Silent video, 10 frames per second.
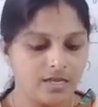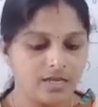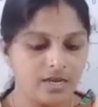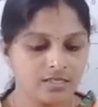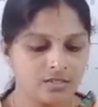
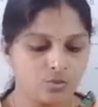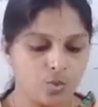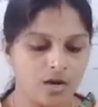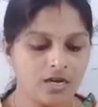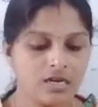Next
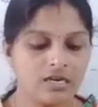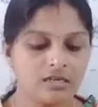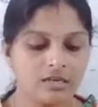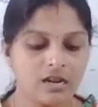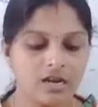one,
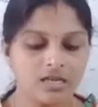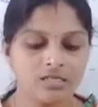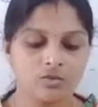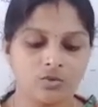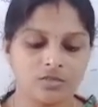literary
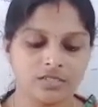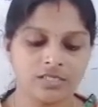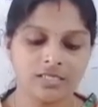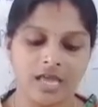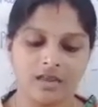
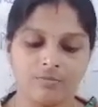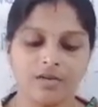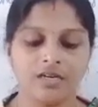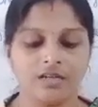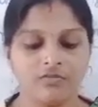sources can
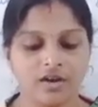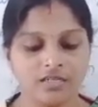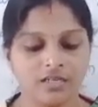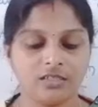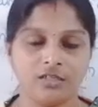be
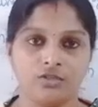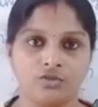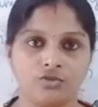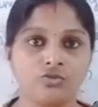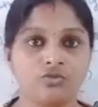divided
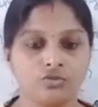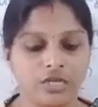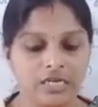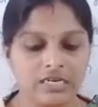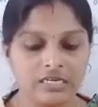into
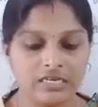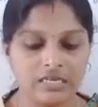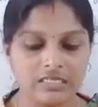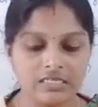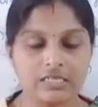
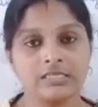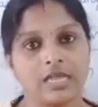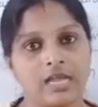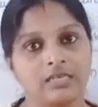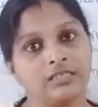indigenous
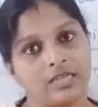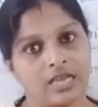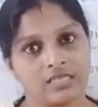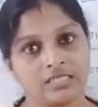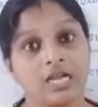and
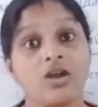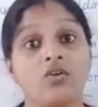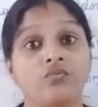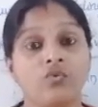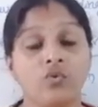dash.
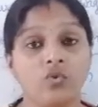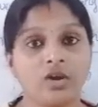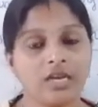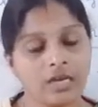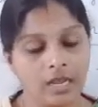
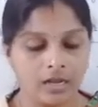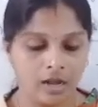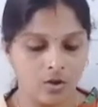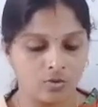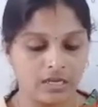Foreign
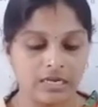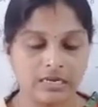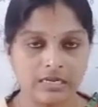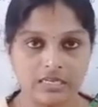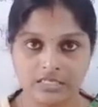account,
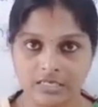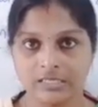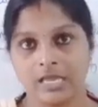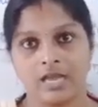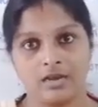
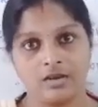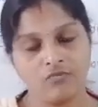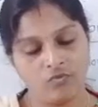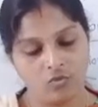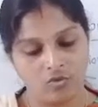indigenous and
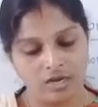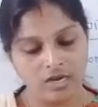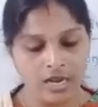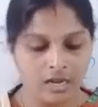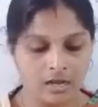
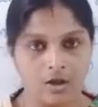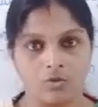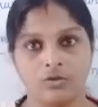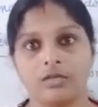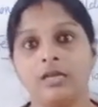foreign
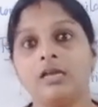account.